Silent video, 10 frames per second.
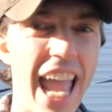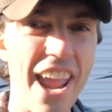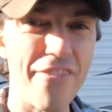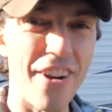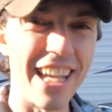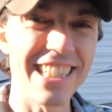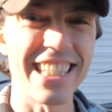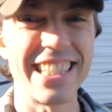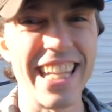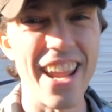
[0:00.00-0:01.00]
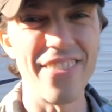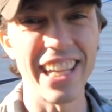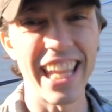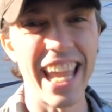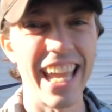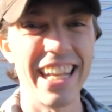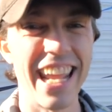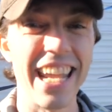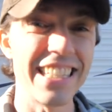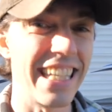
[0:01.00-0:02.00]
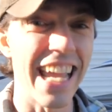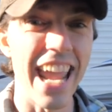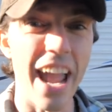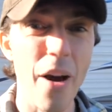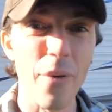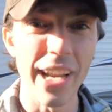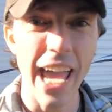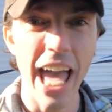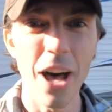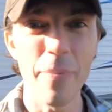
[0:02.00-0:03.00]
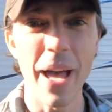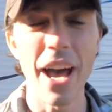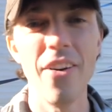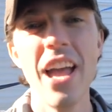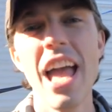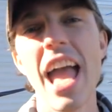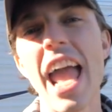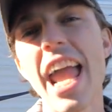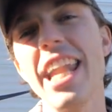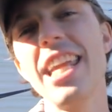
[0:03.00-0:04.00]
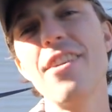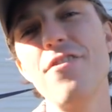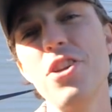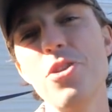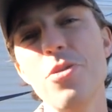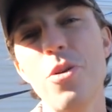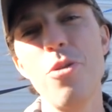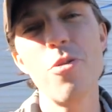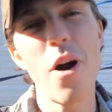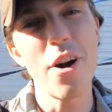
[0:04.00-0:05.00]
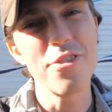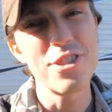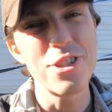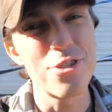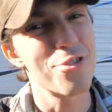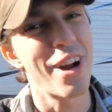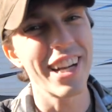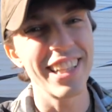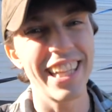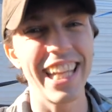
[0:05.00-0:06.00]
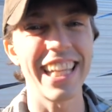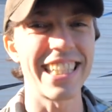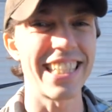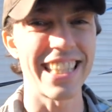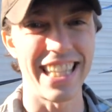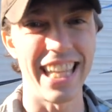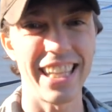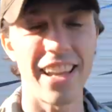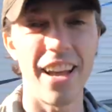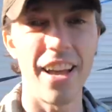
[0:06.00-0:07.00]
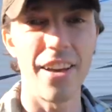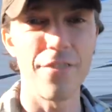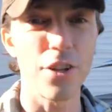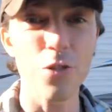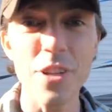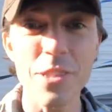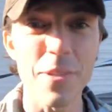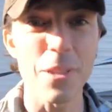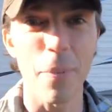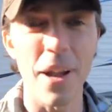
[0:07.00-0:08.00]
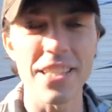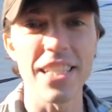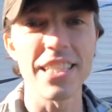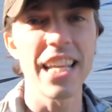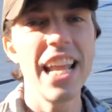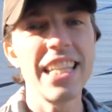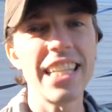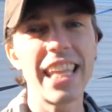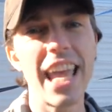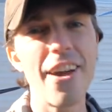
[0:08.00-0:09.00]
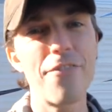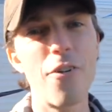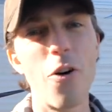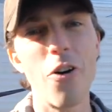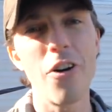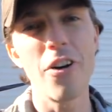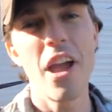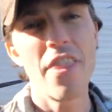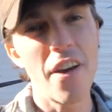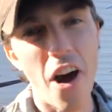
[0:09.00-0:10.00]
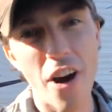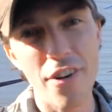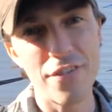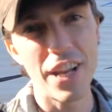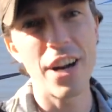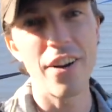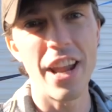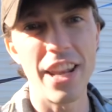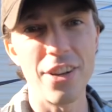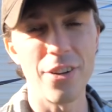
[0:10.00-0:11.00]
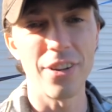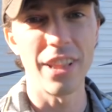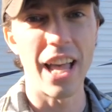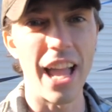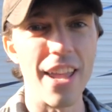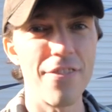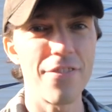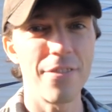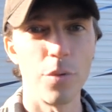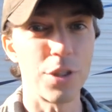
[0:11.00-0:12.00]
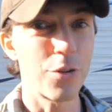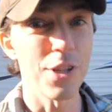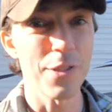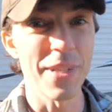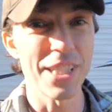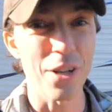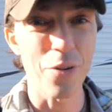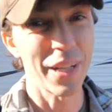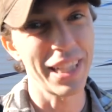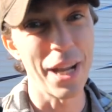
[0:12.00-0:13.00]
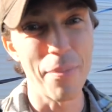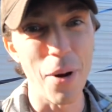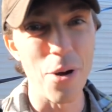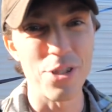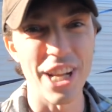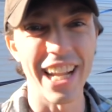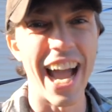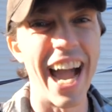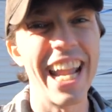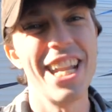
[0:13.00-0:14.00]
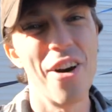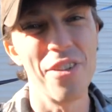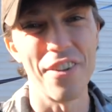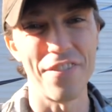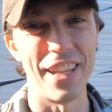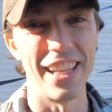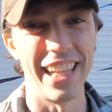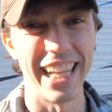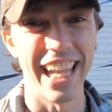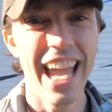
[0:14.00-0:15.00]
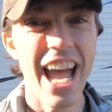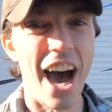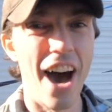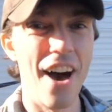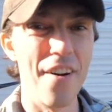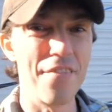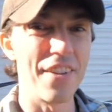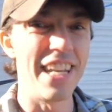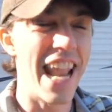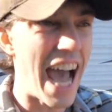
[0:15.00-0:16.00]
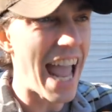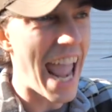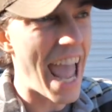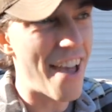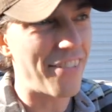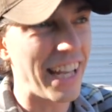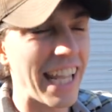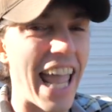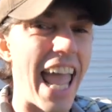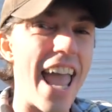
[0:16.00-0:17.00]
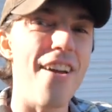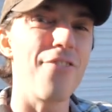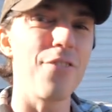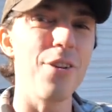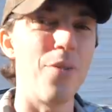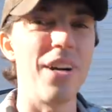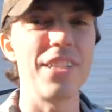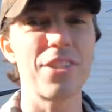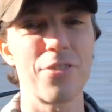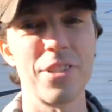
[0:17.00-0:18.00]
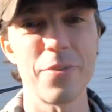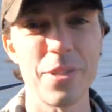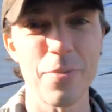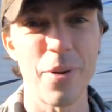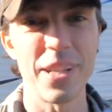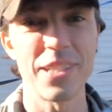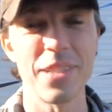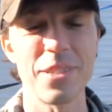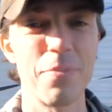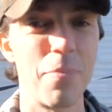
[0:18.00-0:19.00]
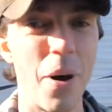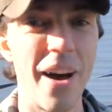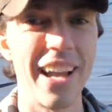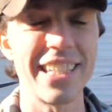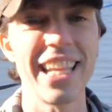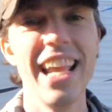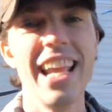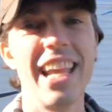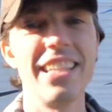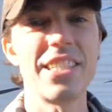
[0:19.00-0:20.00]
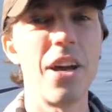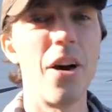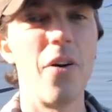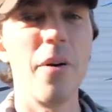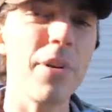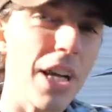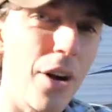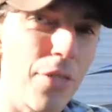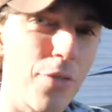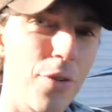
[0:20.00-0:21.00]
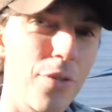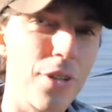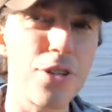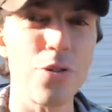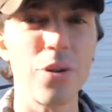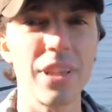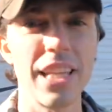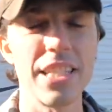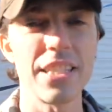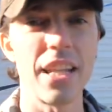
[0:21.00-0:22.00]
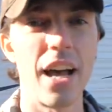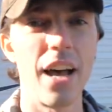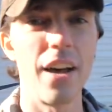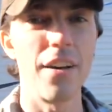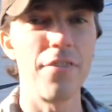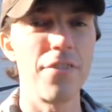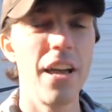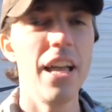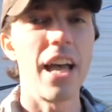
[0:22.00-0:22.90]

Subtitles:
Hey friends, it's David again, and today I want to help out any of you who are struggling to think of Christmas presents to get for the RVer in your life. With Christmas quickly approaching, I know the feeling of not having everyone's Christmas presents bought, and so I'm gonna go through a short list of